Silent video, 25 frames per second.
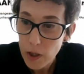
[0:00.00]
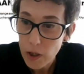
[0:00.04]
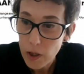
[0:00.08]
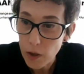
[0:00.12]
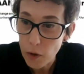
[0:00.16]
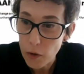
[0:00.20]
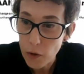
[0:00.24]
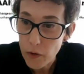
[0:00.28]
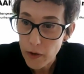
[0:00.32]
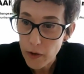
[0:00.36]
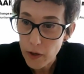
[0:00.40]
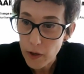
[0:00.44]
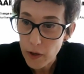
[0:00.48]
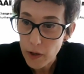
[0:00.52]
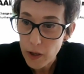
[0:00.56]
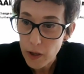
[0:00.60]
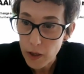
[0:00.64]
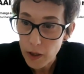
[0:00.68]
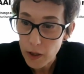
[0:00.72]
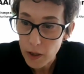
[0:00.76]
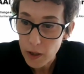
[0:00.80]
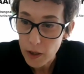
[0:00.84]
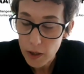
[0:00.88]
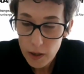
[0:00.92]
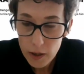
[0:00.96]

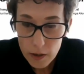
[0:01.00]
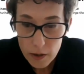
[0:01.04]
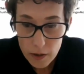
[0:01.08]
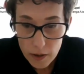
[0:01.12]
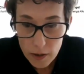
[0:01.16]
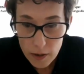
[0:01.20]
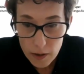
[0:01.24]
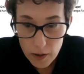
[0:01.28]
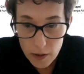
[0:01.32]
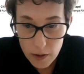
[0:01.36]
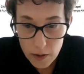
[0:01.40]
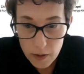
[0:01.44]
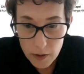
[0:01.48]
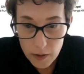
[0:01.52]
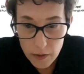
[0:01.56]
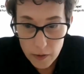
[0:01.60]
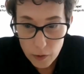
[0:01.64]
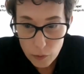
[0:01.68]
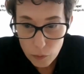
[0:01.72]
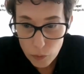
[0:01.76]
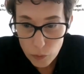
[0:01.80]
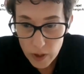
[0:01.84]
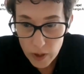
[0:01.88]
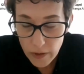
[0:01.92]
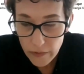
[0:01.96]

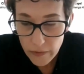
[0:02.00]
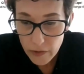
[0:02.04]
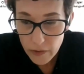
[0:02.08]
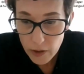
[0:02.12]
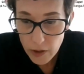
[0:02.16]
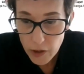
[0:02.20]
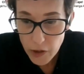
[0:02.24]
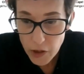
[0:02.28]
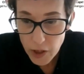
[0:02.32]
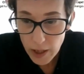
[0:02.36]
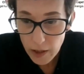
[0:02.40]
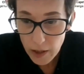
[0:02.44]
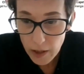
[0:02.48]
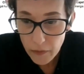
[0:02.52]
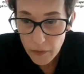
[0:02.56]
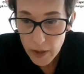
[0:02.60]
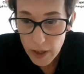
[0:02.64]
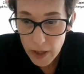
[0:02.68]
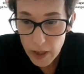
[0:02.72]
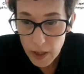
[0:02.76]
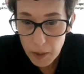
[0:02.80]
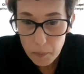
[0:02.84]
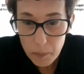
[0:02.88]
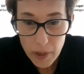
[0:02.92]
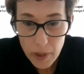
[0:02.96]
the research
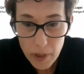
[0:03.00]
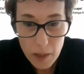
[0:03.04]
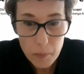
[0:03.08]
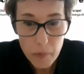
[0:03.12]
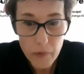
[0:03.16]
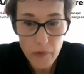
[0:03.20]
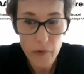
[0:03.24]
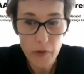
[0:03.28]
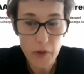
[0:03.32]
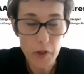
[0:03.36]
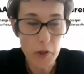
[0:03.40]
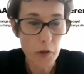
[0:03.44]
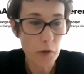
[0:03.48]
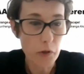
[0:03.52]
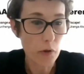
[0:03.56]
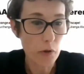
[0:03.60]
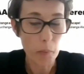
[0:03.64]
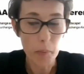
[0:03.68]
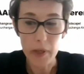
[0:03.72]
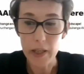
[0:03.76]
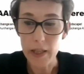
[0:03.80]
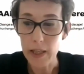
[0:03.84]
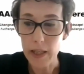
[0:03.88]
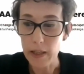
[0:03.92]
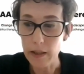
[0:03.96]
and the papers that you're
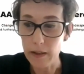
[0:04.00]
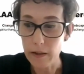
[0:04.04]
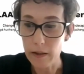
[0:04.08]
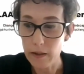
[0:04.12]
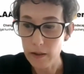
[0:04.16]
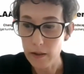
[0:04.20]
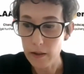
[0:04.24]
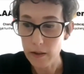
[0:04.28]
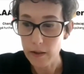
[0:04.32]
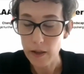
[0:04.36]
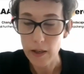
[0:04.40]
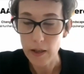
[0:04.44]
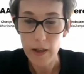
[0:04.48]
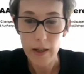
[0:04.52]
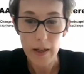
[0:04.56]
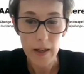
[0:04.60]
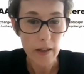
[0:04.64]
dropping in.